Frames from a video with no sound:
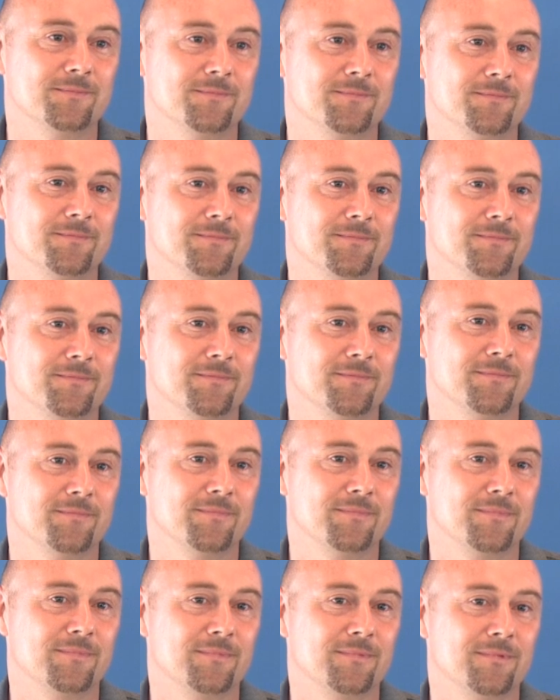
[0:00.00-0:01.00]

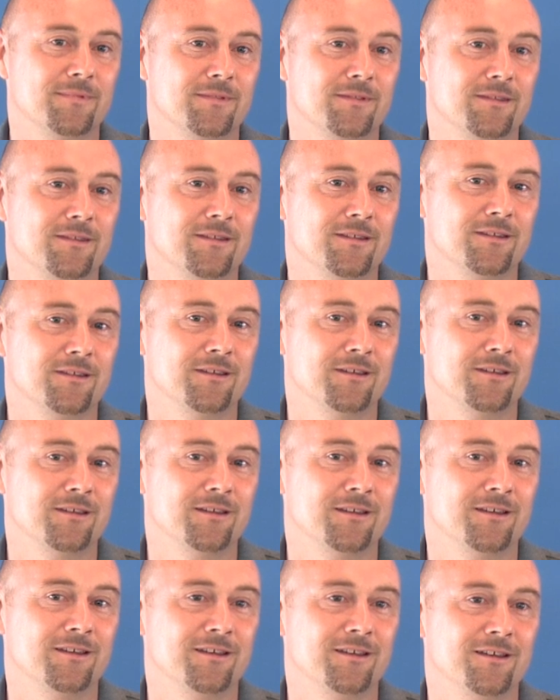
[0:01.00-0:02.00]

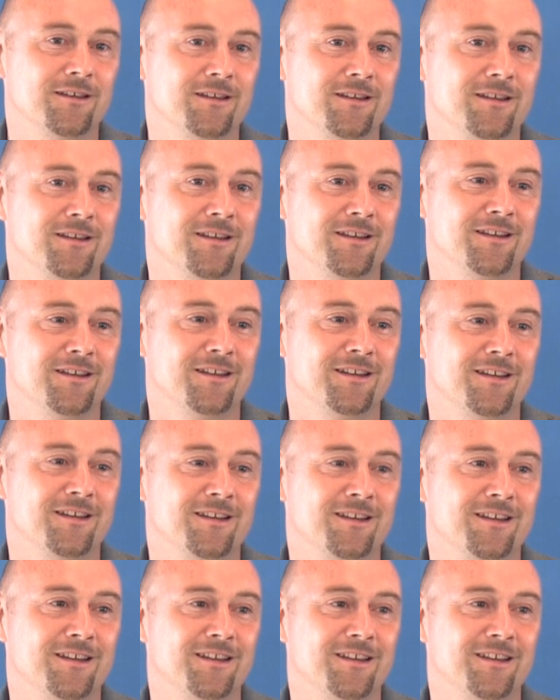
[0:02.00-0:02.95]
Nothing is said.